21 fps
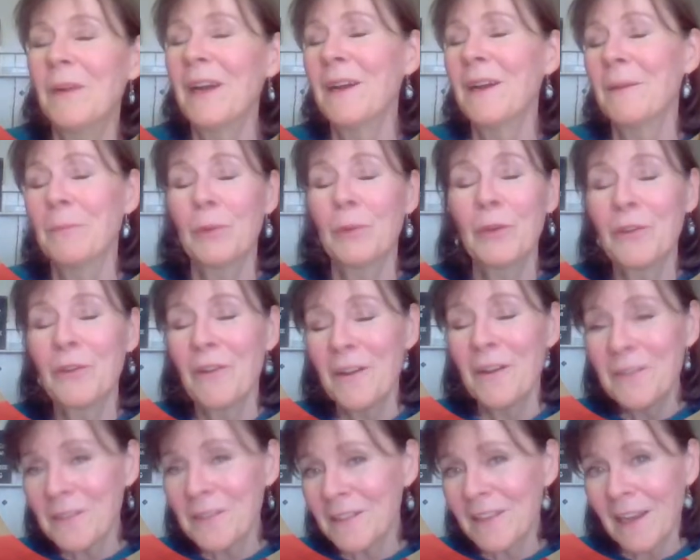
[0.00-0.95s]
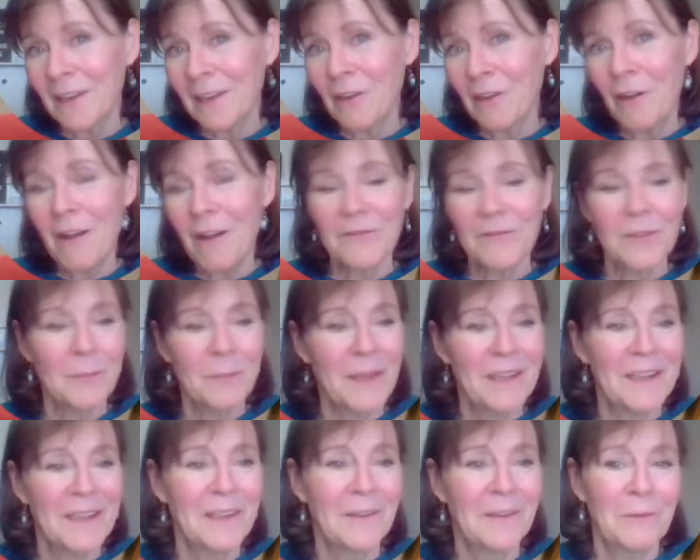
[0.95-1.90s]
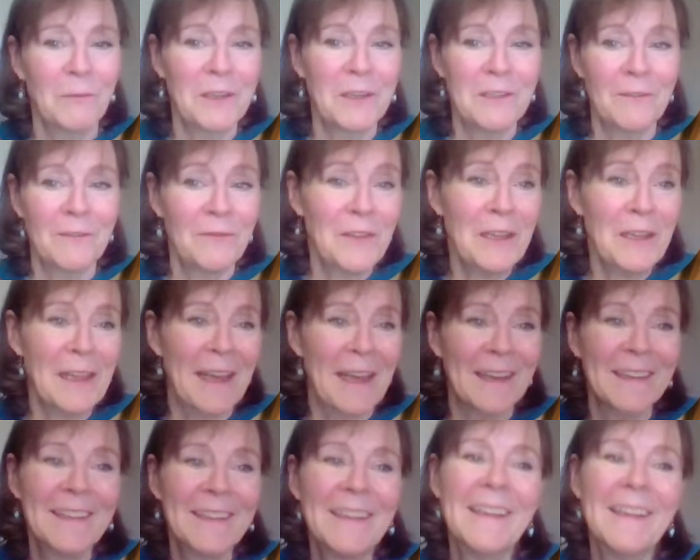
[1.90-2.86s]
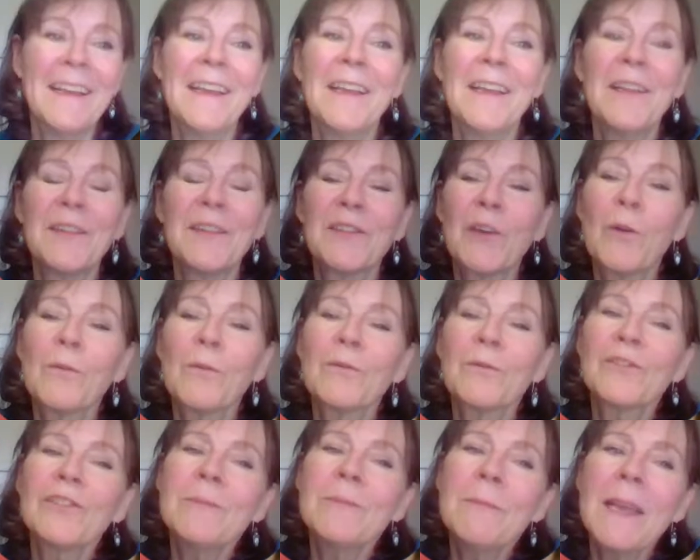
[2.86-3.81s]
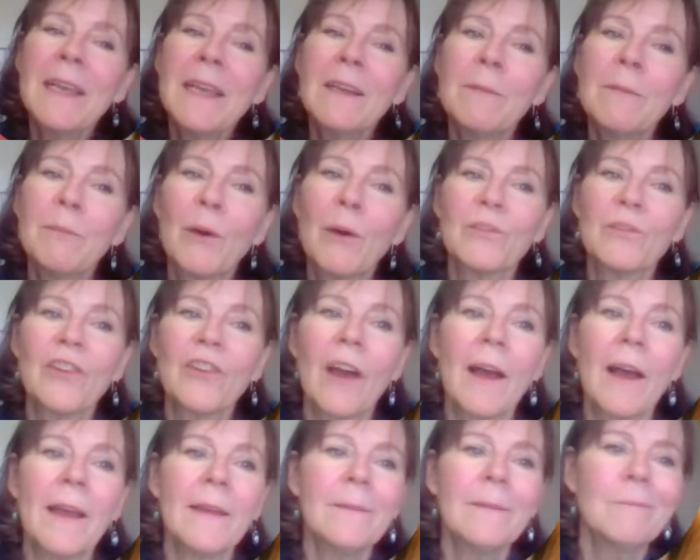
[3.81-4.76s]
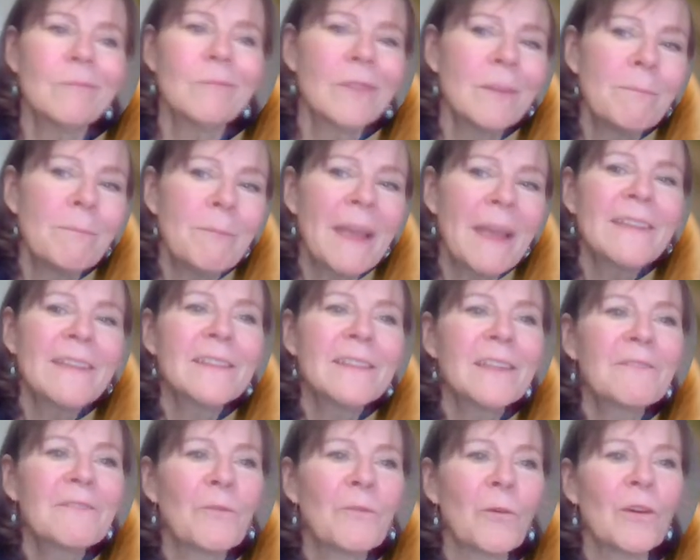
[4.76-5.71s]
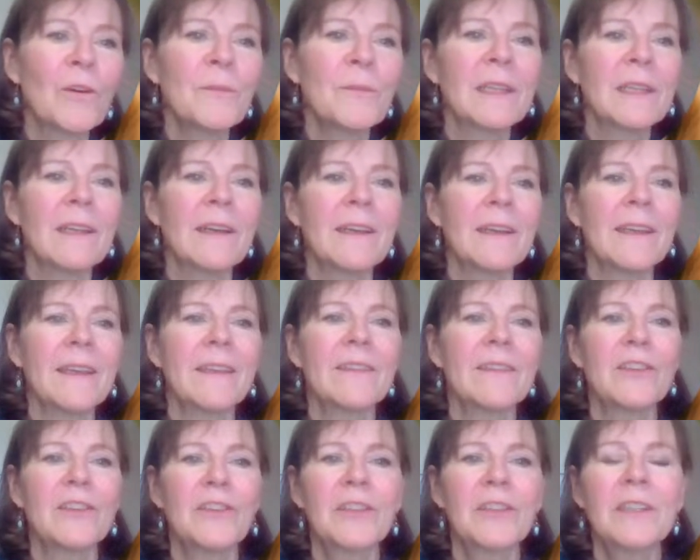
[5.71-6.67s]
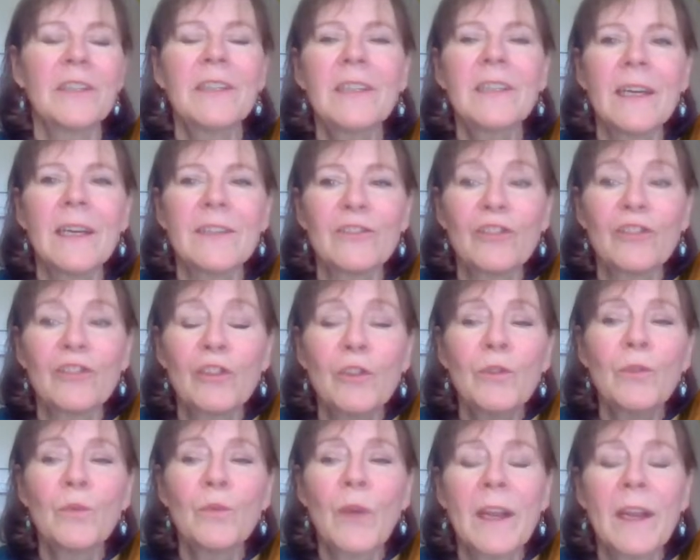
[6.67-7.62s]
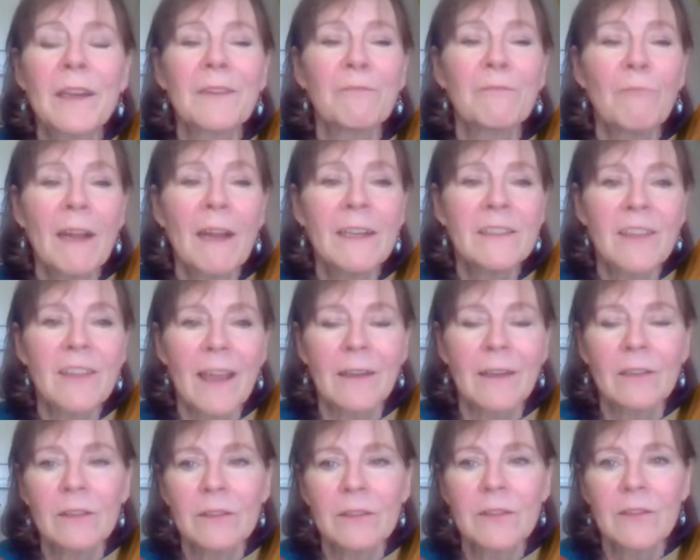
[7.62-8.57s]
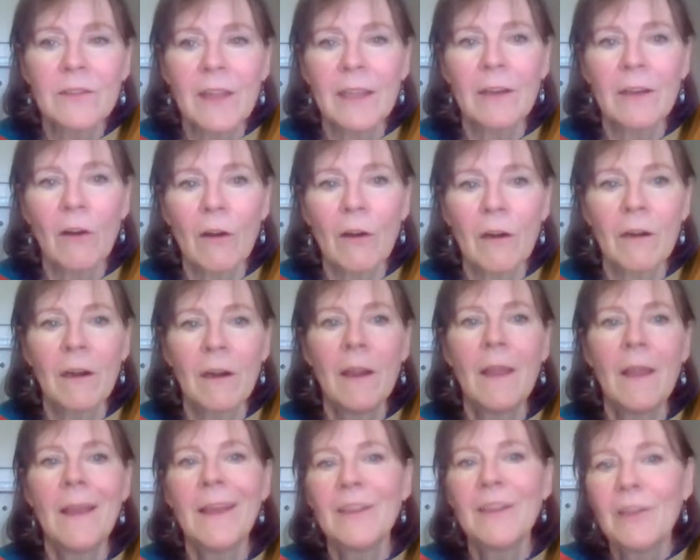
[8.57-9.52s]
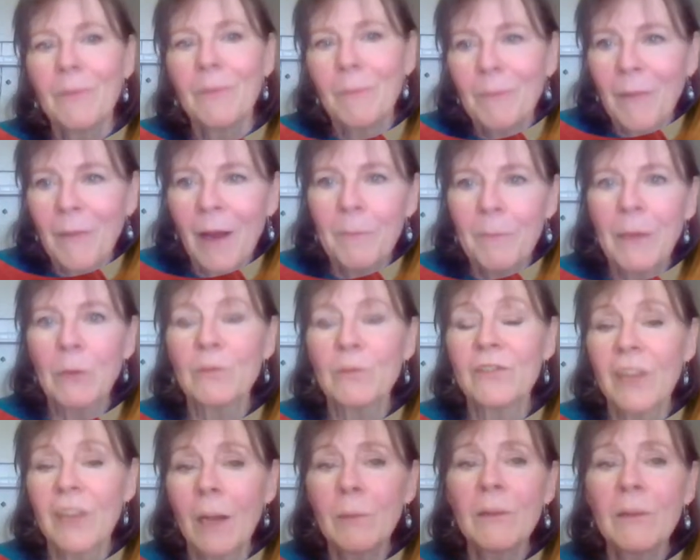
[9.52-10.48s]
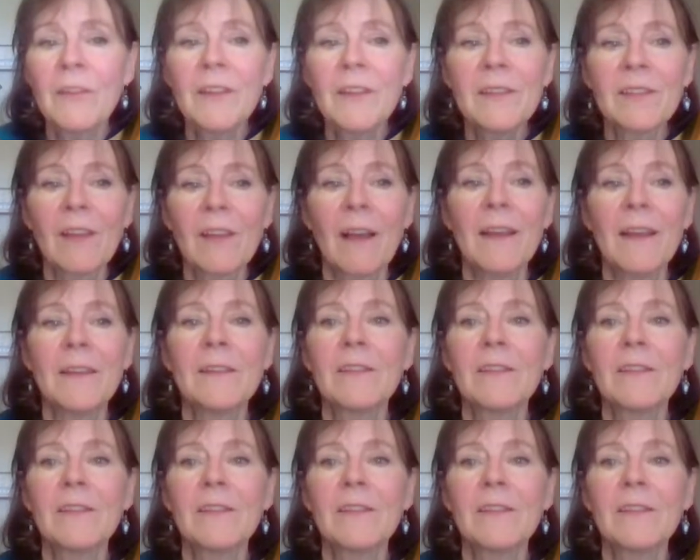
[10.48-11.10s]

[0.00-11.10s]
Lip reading: put on or take off, depending on what you feel like. So to make a bow tie, the basic formula is that you're going to cut 2 rectangles that are about double the size